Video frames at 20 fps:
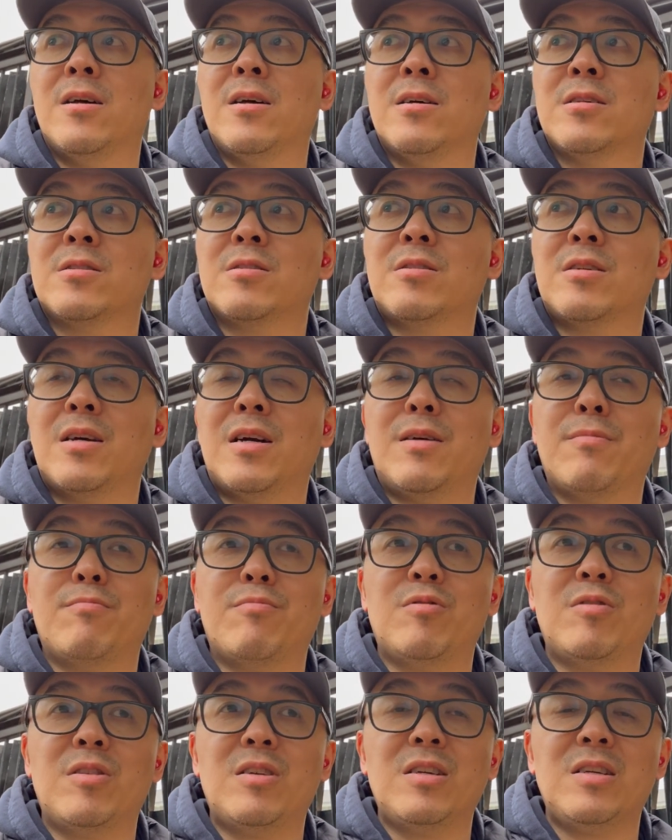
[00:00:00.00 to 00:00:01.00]
So yeah, I'm
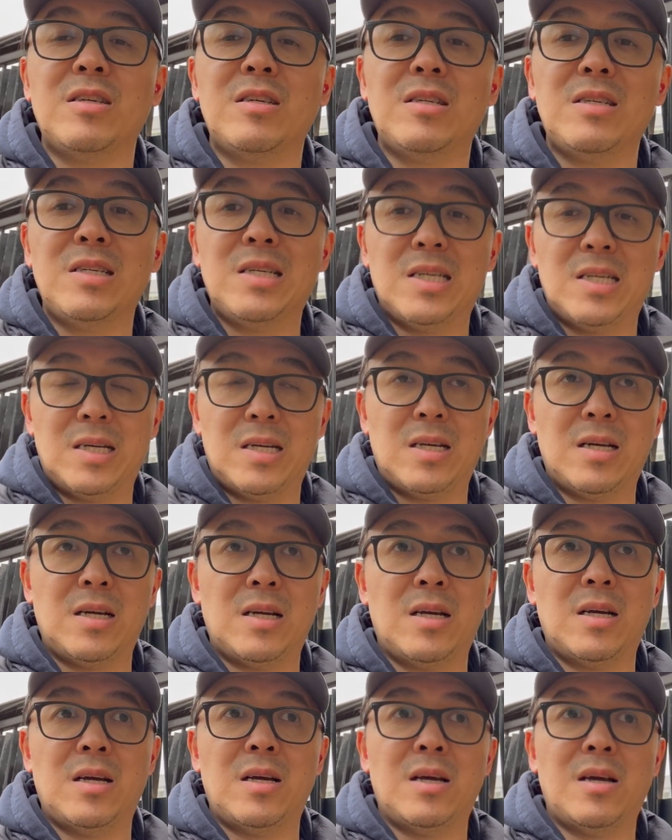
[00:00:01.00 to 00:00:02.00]
pretty
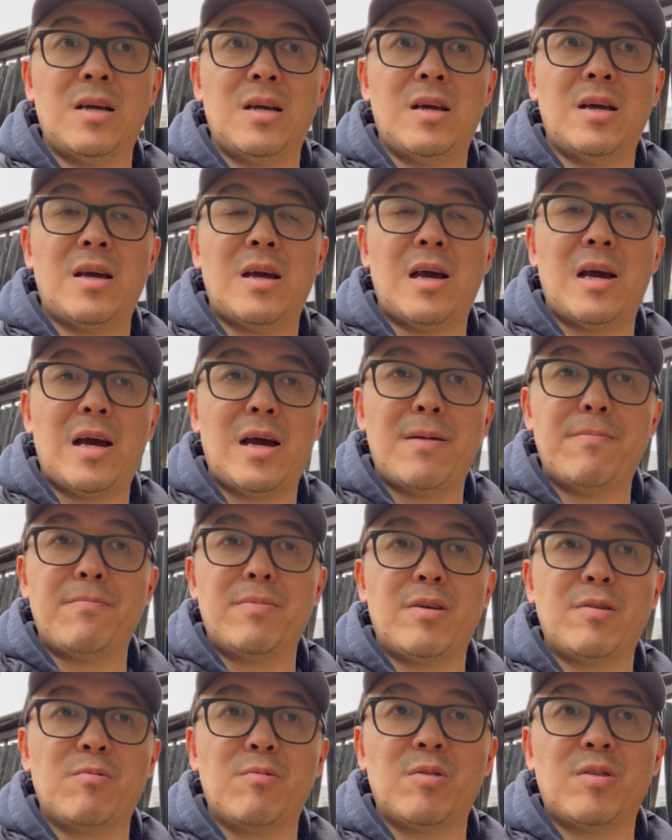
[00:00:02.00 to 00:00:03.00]

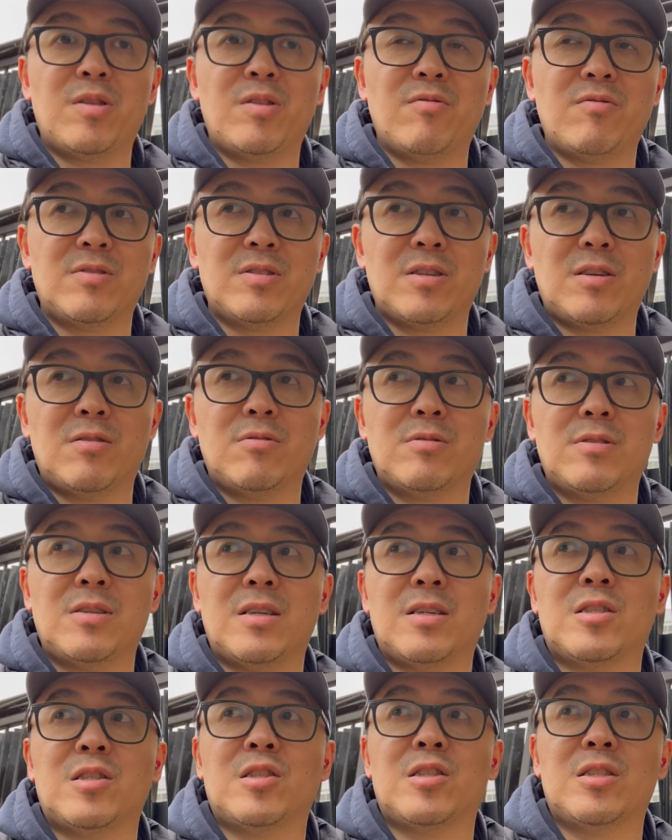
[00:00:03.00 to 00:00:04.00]
happy with the results,
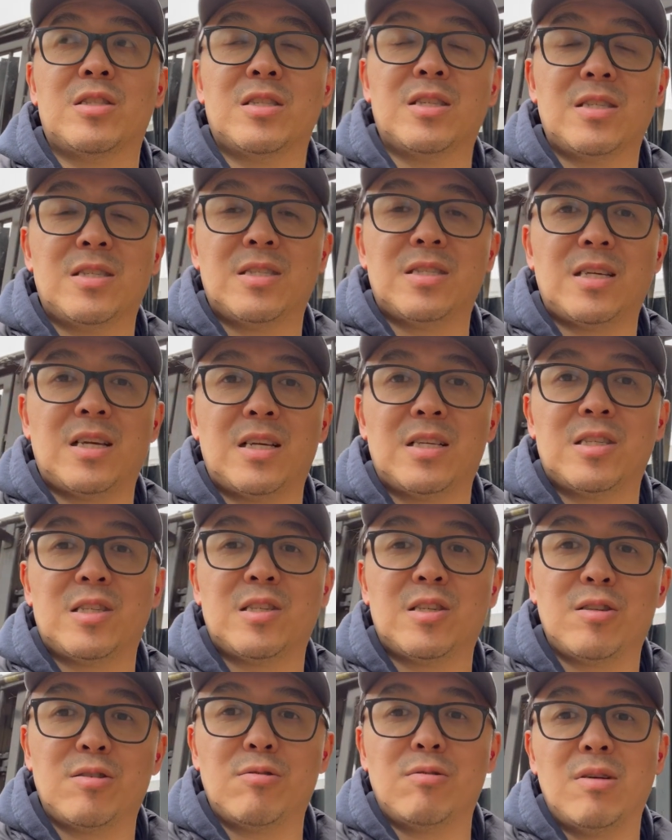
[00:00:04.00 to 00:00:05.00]
and she did say
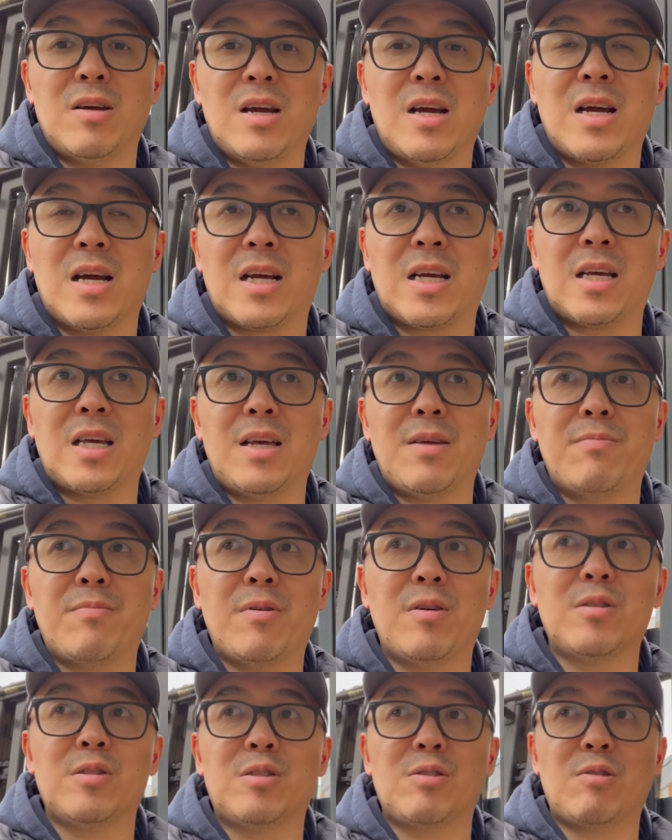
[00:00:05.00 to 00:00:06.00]
to keep
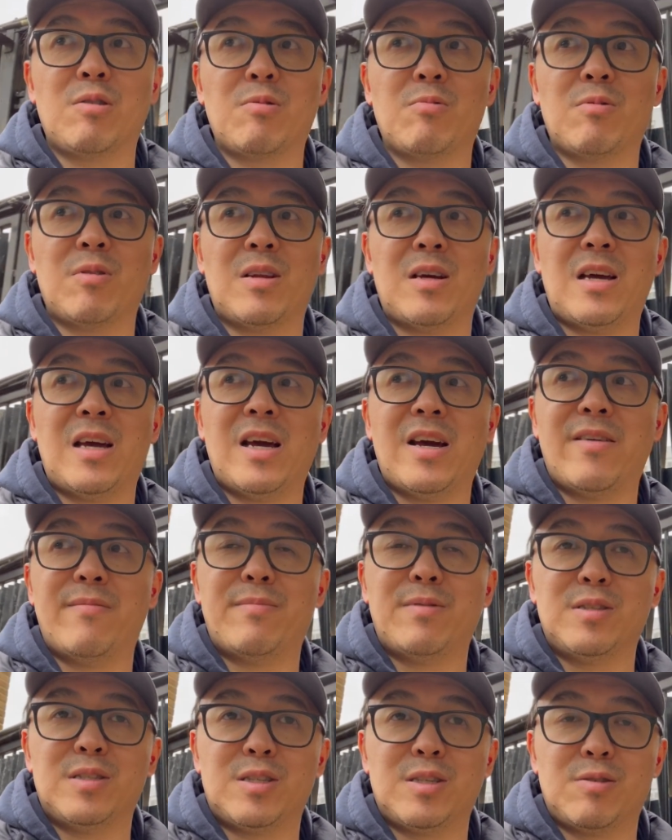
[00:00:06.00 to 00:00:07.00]
on doing what I have
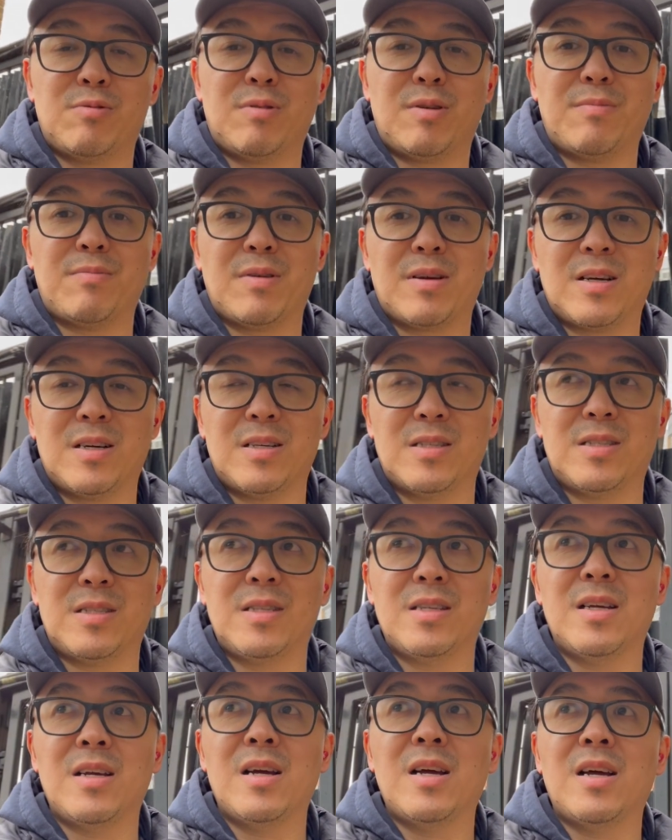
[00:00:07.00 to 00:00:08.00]
been doing because
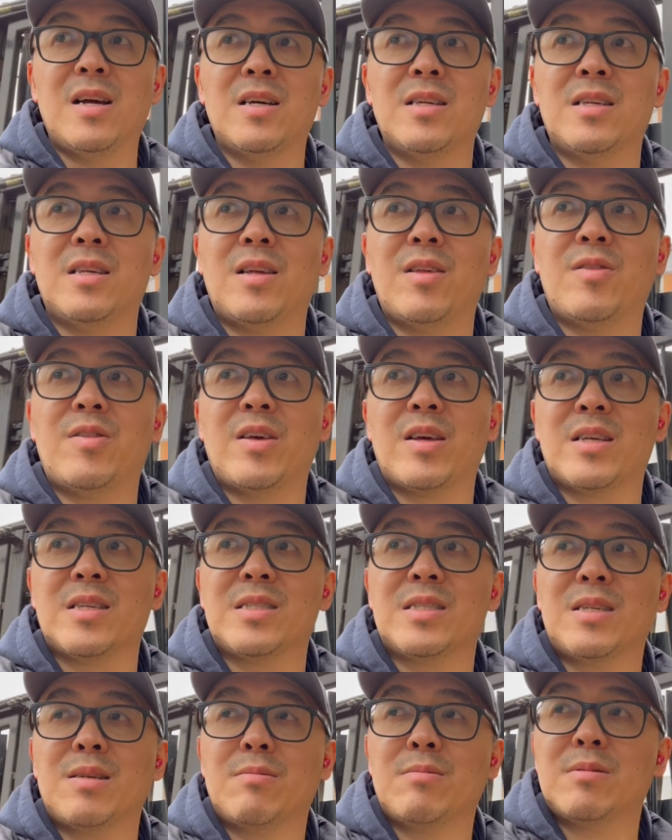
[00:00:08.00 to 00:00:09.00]
things
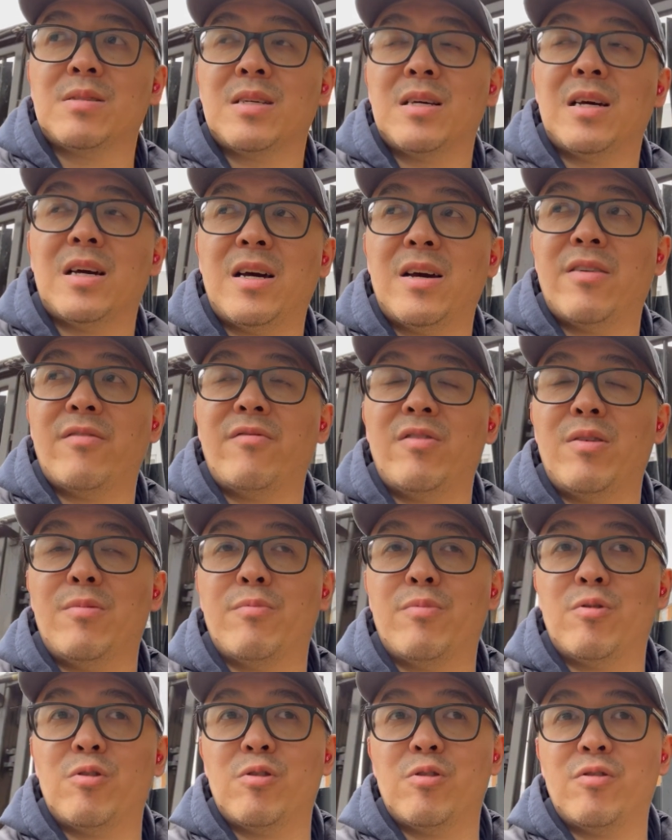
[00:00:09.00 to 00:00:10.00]
seem to have
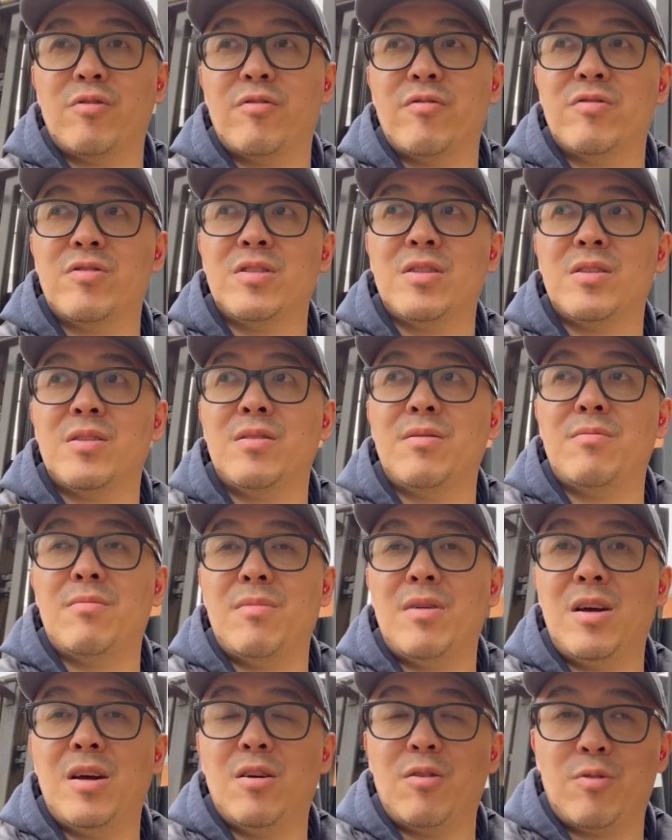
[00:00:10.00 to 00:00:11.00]
improved
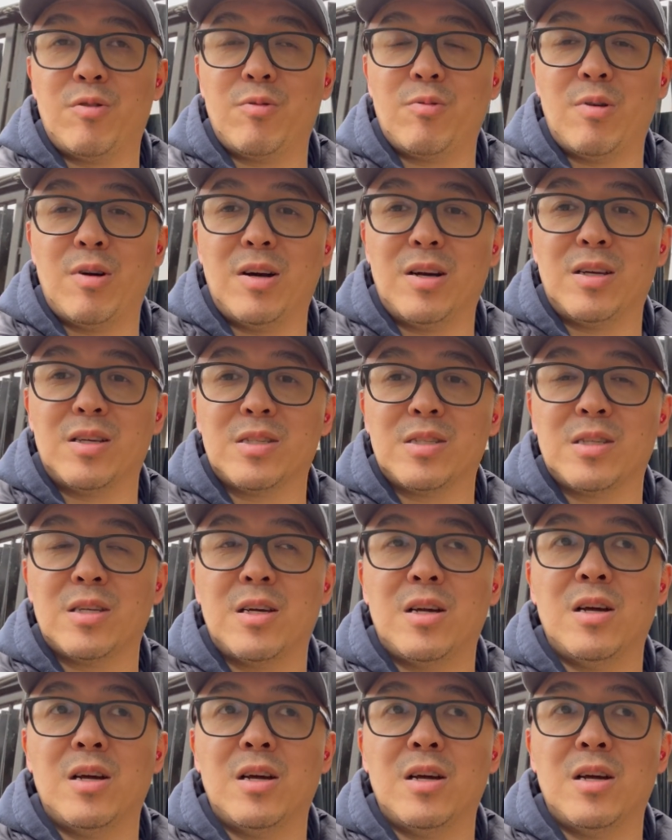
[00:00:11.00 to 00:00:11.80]
health-wise.